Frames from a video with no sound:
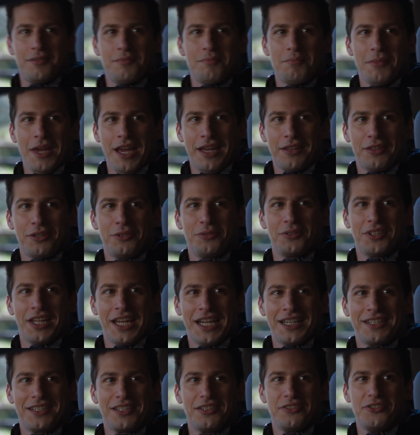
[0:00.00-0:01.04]
Matthew
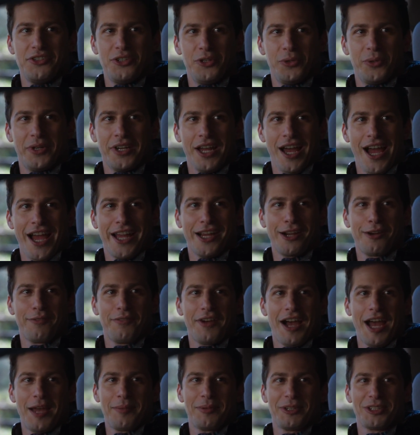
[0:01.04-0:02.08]
Langdon, you and I are
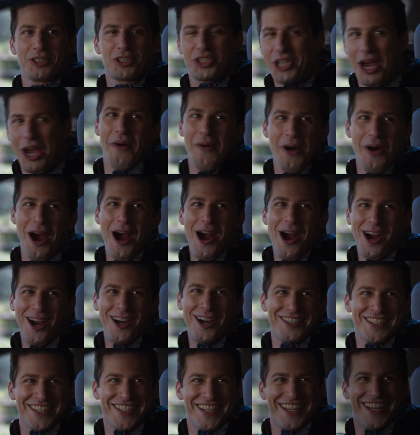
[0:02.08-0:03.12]
vibing so
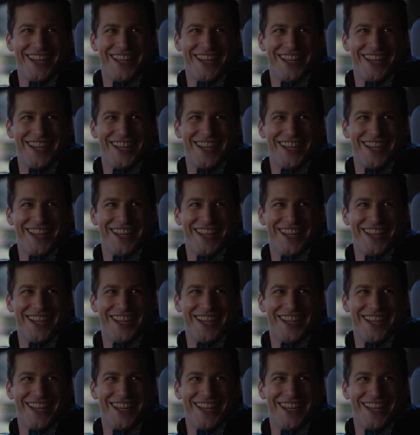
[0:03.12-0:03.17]
hard!